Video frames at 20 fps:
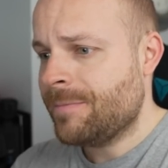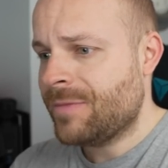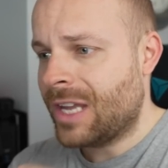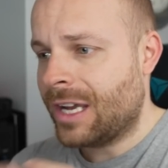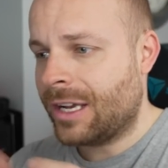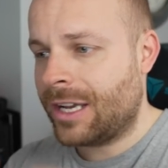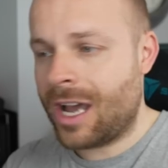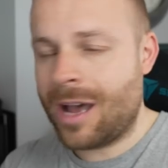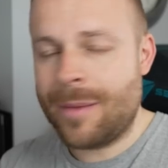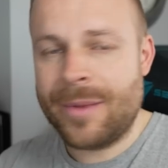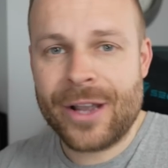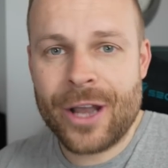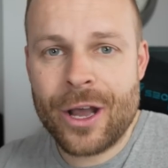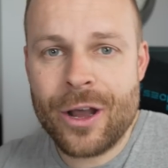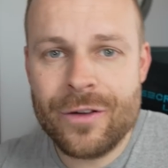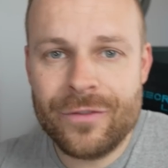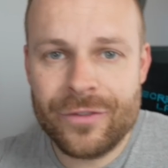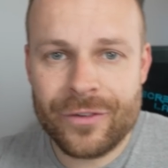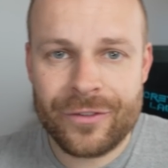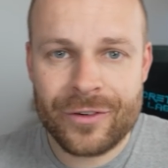are coming
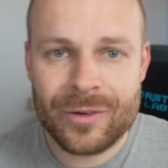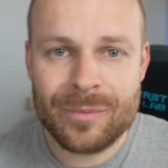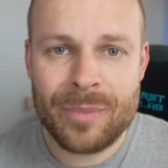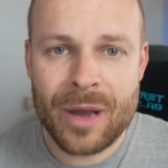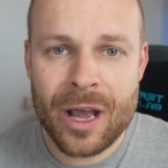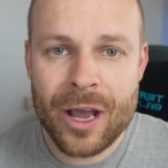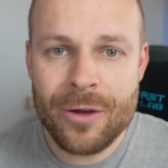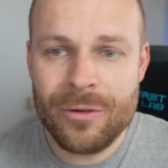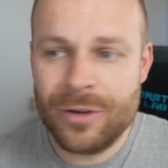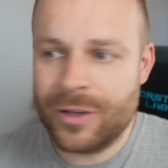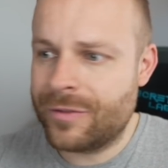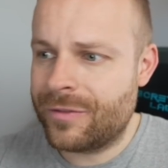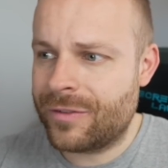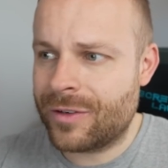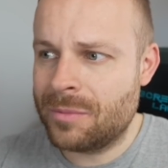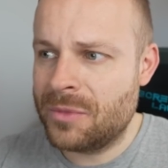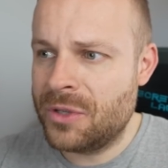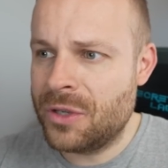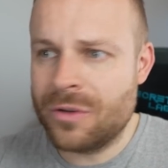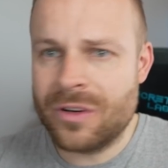over from Poland
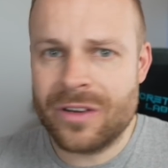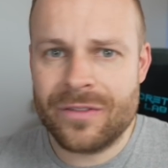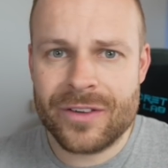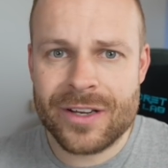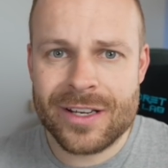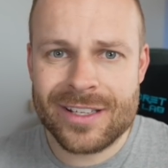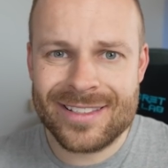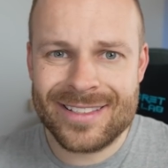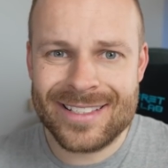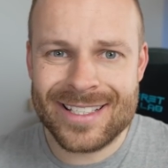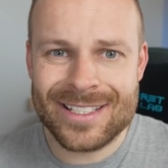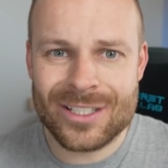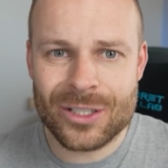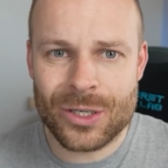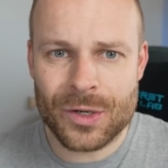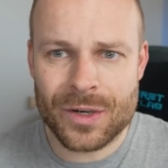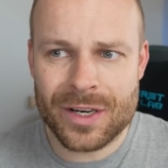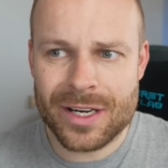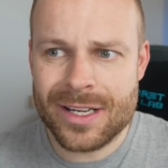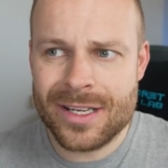from university
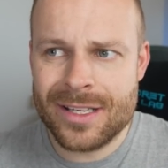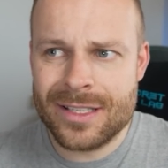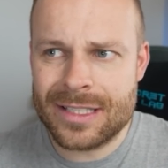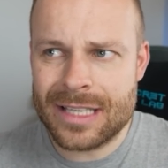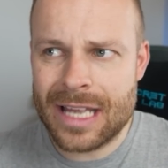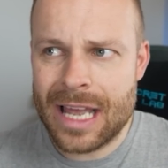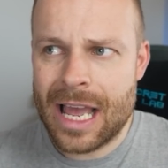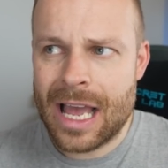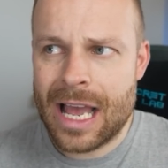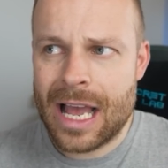degrees